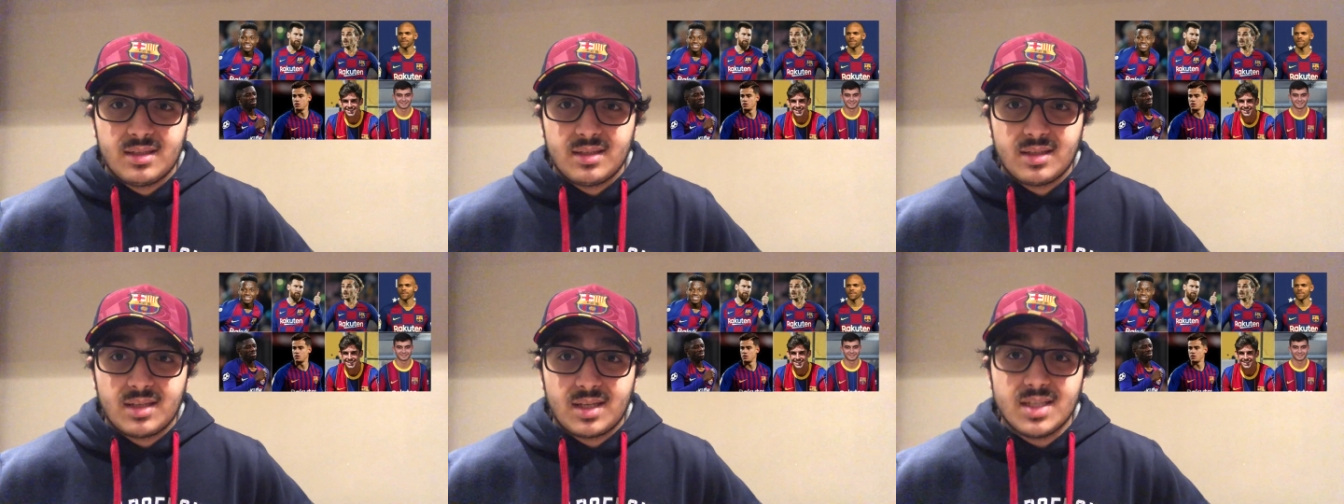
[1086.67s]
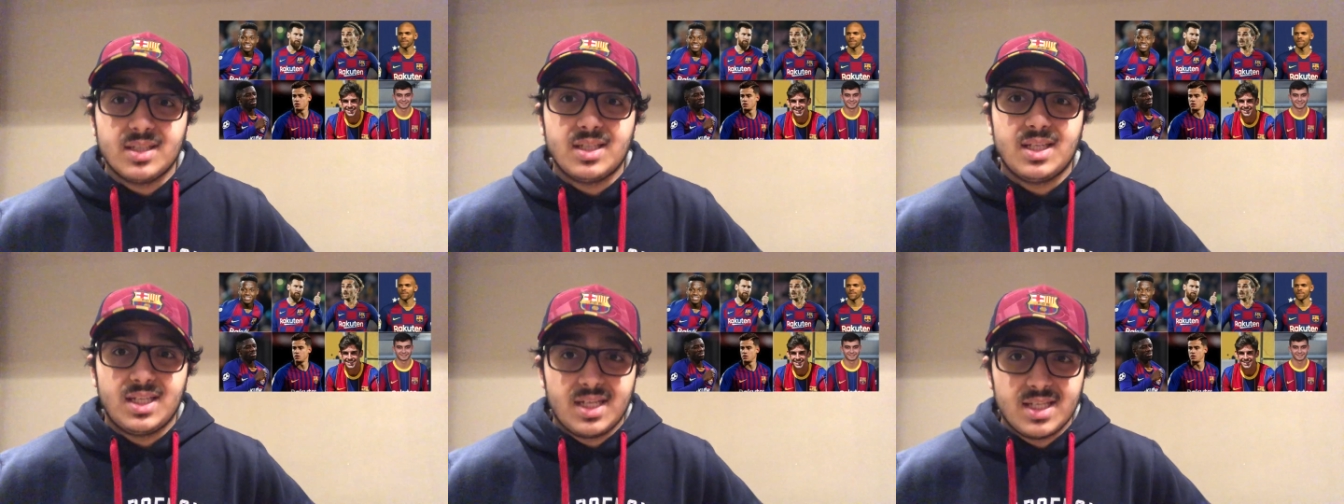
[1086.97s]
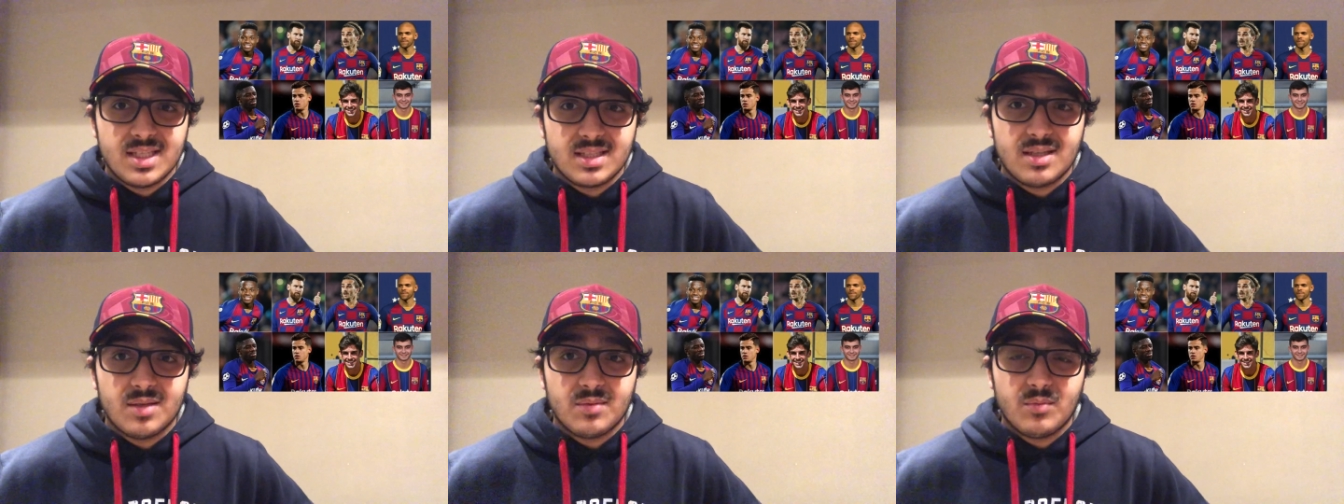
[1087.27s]
Because he
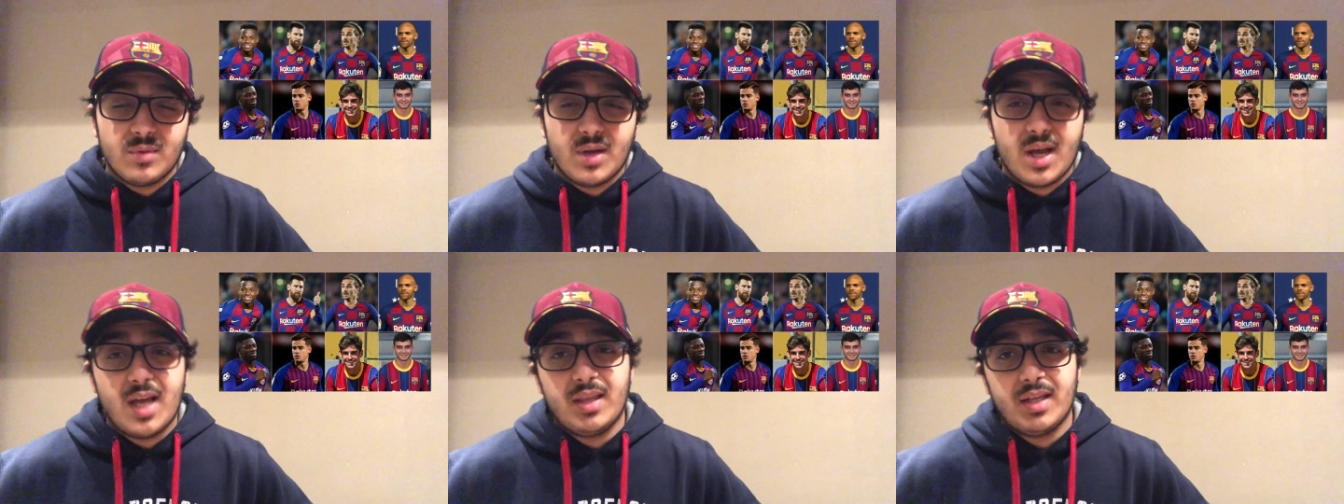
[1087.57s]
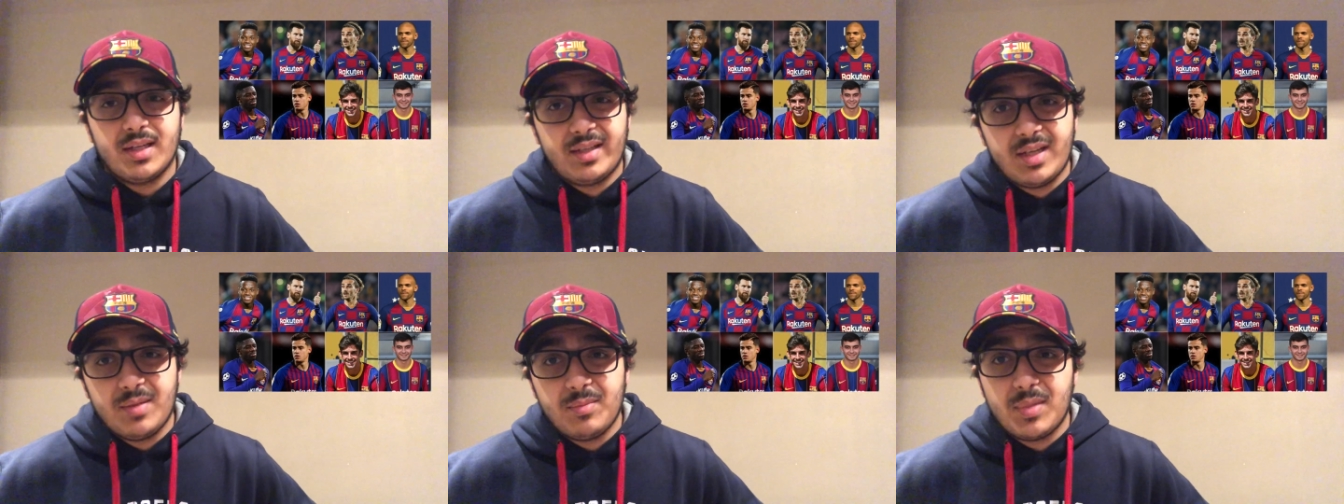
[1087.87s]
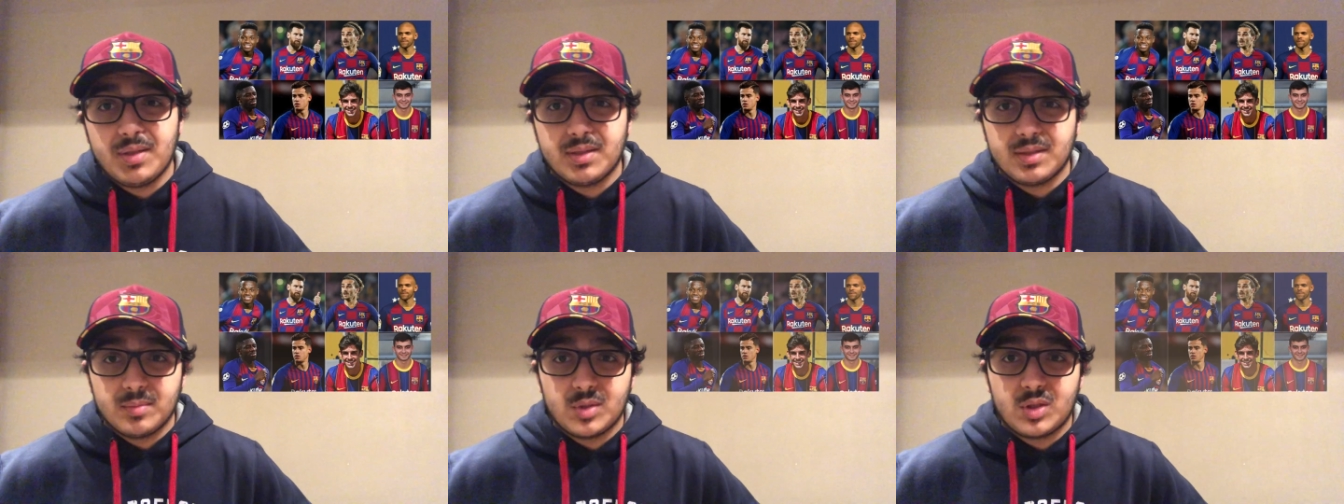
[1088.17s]
needs them, and the team
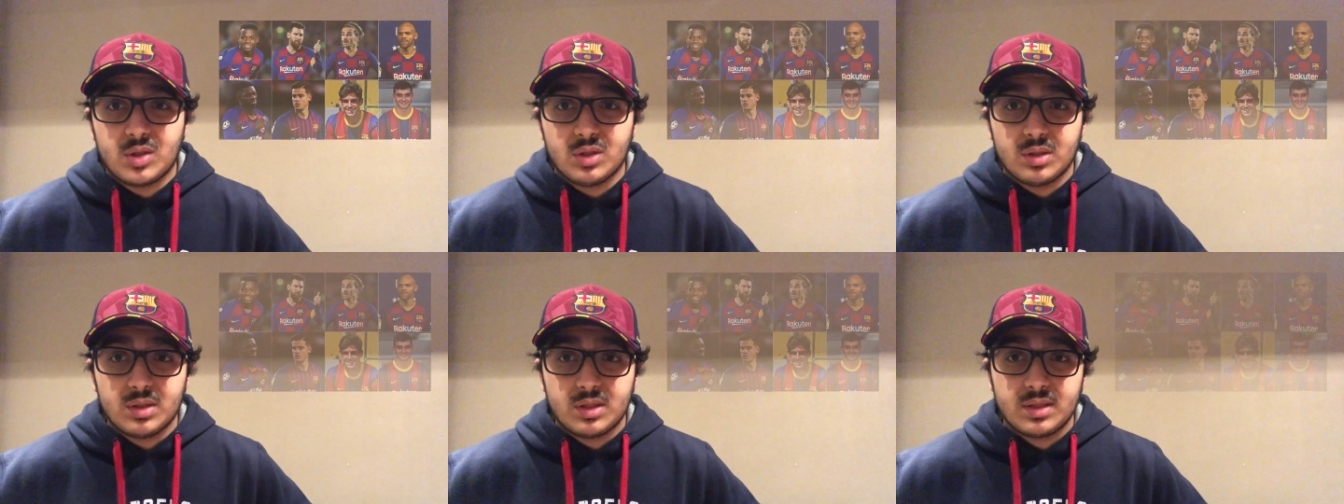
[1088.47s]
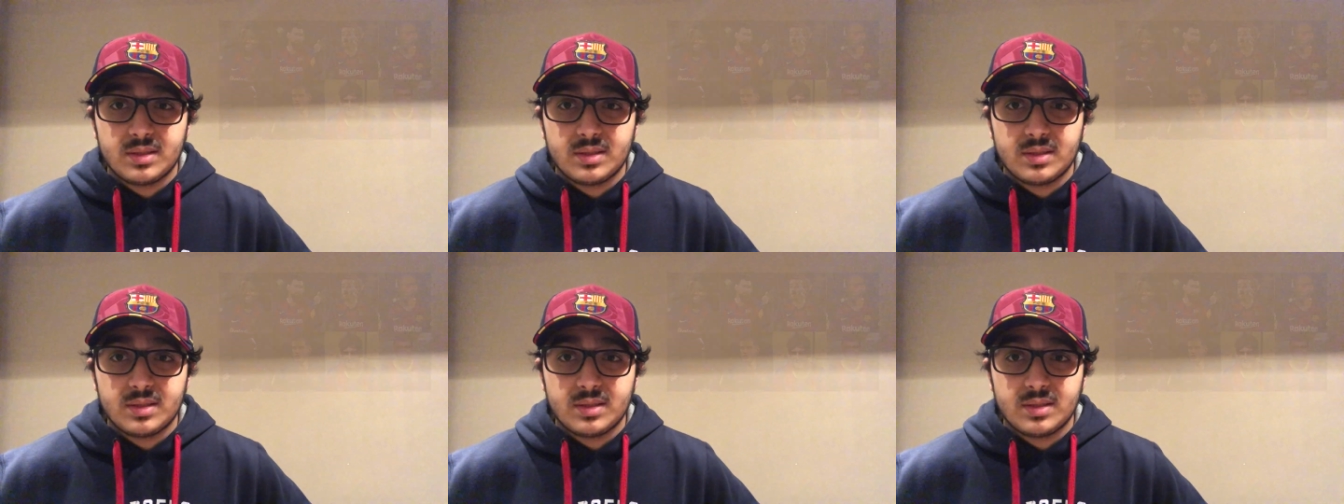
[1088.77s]
needs them too.